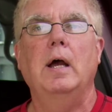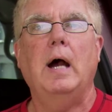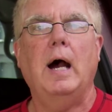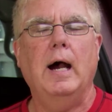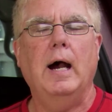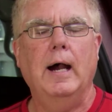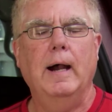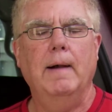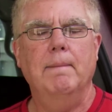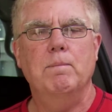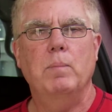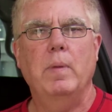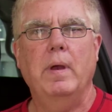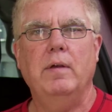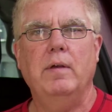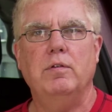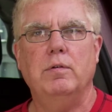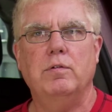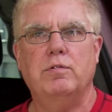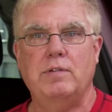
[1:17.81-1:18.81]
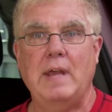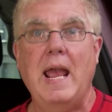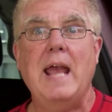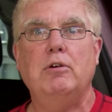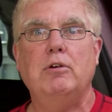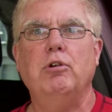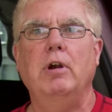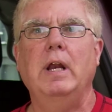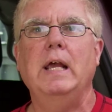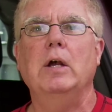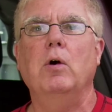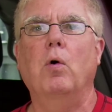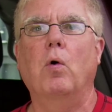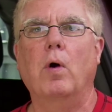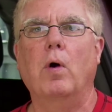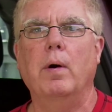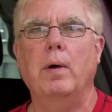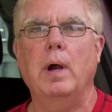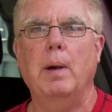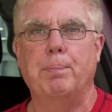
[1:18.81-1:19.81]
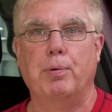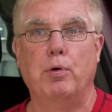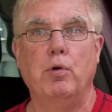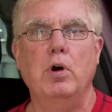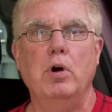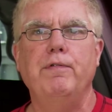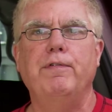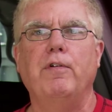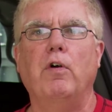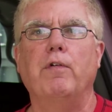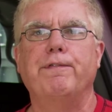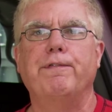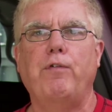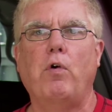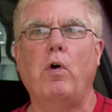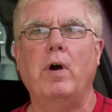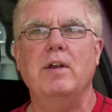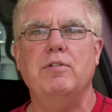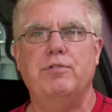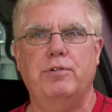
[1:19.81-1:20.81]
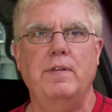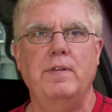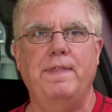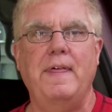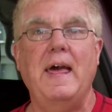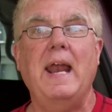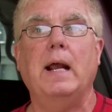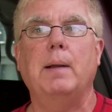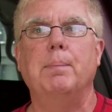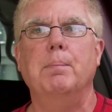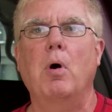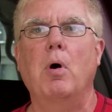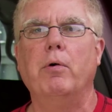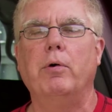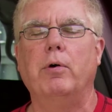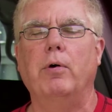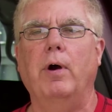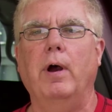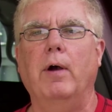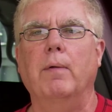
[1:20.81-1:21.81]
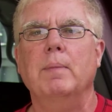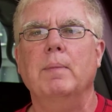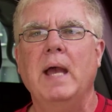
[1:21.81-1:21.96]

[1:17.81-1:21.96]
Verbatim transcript: uh, sanctioning or approval for his synthetic motor oil.